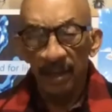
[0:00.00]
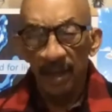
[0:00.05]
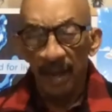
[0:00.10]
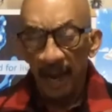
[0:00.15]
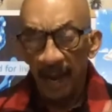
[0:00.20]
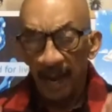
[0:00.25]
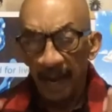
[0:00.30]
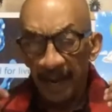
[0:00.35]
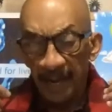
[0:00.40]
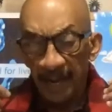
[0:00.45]

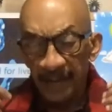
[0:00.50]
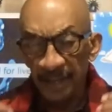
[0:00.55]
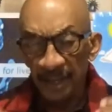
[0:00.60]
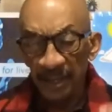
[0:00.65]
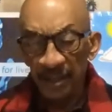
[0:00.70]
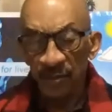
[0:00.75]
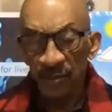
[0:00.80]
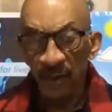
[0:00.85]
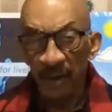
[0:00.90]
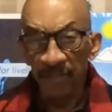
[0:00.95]
And as they
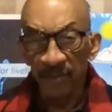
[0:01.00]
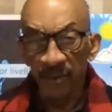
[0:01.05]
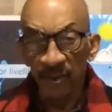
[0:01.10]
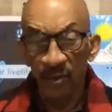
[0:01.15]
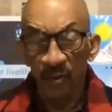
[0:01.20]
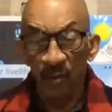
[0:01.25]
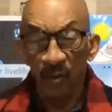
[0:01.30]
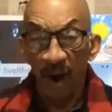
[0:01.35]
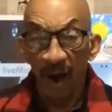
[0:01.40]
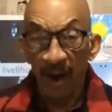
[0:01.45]
swim through the
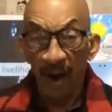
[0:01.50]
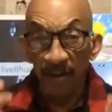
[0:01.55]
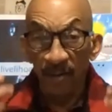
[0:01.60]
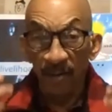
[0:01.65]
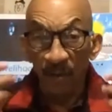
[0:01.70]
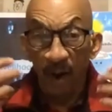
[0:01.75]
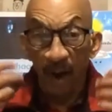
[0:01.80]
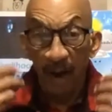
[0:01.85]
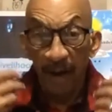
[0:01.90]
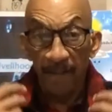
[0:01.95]
water,
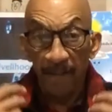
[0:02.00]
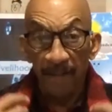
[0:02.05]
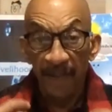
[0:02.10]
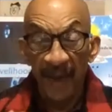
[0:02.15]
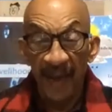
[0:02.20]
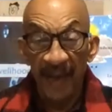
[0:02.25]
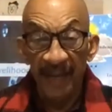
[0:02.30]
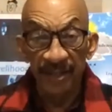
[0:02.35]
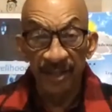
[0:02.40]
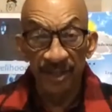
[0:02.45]
water
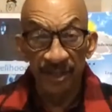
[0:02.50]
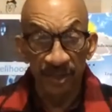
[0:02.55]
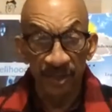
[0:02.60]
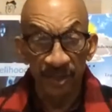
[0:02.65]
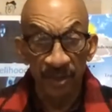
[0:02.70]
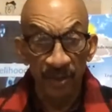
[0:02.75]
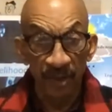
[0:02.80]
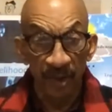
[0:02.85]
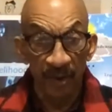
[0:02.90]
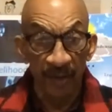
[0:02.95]
passes
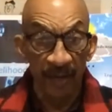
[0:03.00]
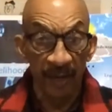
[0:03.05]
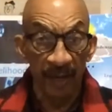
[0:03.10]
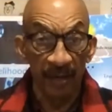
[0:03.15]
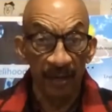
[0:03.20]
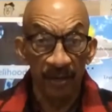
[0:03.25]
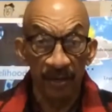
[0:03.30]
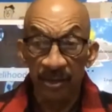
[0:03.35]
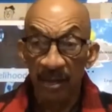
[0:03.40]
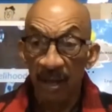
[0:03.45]
through those
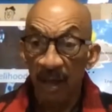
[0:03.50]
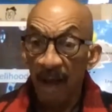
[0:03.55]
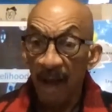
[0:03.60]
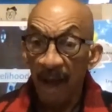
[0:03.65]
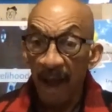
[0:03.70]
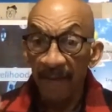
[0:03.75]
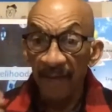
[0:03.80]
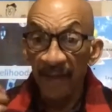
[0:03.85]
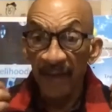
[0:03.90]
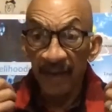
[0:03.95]
gills
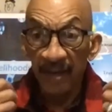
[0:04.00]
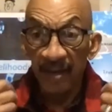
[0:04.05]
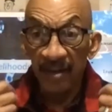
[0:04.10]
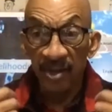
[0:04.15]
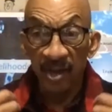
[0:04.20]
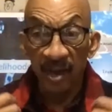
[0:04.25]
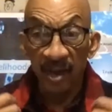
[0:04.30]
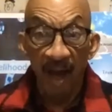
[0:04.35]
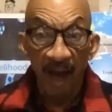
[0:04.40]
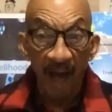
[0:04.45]
and they get
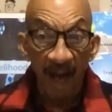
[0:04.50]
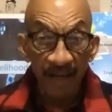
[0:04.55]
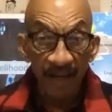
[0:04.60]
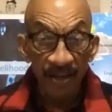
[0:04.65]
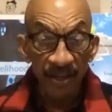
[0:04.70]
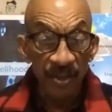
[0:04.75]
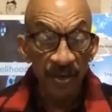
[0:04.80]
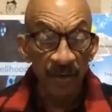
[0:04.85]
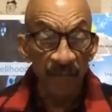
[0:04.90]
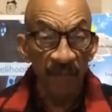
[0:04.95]
the
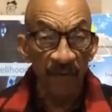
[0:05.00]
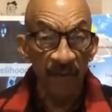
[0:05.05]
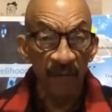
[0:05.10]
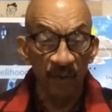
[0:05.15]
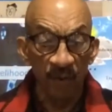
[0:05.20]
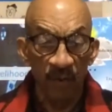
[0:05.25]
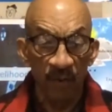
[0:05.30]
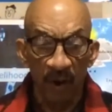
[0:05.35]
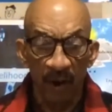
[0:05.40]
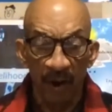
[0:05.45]
oxygen from the
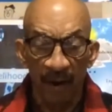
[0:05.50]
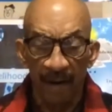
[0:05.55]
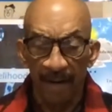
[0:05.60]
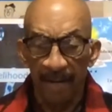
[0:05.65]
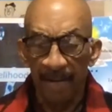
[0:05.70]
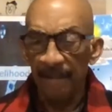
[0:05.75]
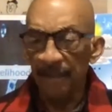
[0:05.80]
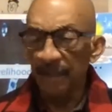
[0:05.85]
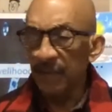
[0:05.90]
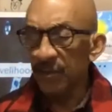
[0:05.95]
water.
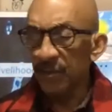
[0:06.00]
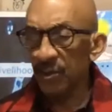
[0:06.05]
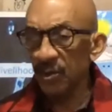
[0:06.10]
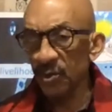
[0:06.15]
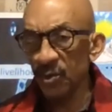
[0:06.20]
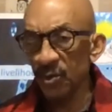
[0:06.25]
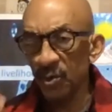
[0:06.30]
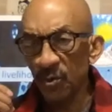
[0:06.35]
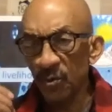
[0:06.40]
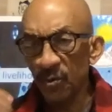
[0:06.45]
Do
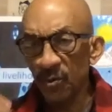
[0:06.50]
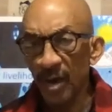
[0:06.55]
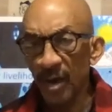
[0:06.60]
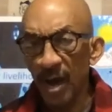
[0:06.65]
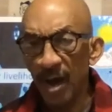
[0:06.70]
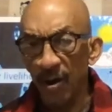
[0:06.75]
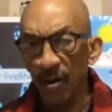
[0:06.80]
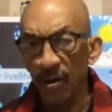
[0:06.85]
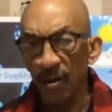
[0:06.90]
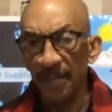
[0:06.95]
you
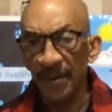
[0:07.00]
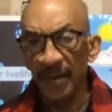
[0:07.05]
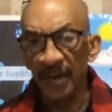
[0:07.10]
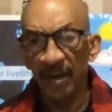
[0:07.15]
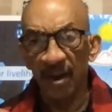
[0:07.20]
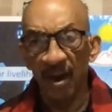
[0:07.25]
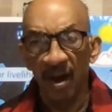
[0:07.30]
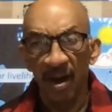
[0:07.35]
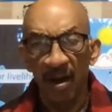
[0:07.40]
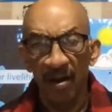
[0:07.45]
know,
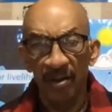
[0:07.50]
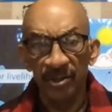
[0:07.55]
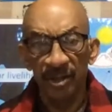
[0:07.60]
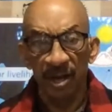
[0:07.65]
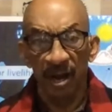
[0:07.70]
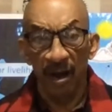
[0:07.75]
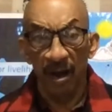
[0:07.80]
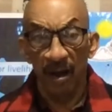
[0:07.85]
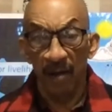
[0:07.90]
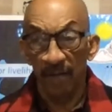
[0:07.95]
because
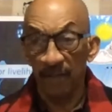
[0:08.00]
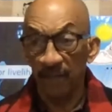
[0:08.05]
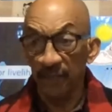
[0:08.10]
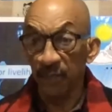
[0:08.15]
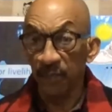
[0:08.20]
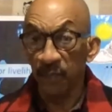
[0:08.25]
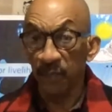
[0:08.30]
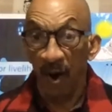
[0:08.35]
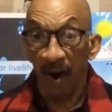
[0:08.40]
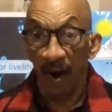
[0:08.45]
of
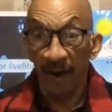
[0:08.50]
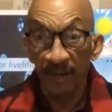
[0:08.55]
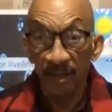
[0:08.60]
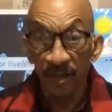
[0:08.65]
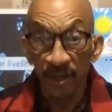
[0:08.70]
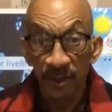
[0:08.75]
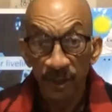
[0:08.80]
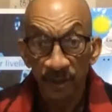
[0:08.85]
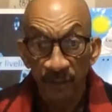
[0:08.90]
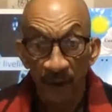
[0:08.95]

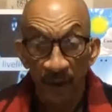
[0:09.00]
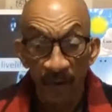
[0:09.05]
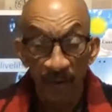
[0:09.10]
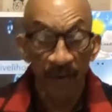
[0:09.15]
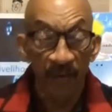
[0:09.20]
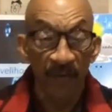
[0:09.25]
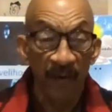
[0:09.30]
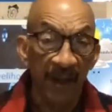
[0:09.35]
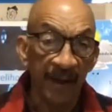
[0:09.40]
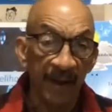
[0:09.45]
particles floating
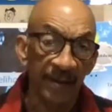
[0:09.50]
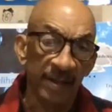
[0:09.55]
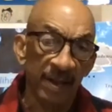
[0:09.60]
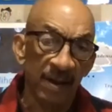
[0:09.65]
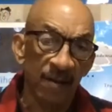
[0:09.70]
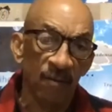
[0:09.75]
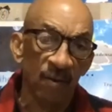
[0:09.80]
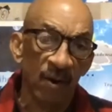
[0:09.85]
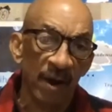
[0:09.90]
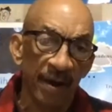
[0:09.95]
around in
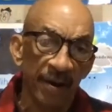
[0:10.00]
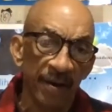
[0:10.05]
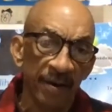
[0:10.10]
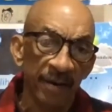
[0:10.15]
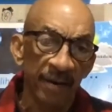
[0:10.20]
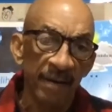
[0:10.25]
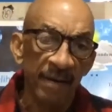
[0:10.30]
that water,